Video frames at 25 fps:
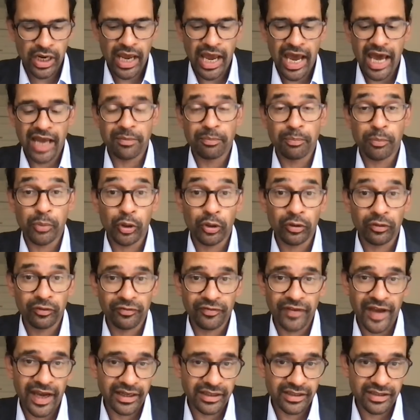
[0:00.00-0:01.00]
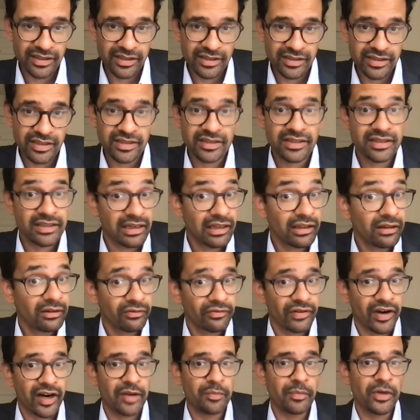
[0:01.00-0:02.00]
and pull factors is still
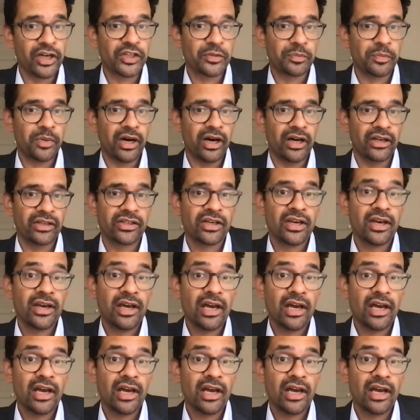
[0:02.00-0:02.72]
very much part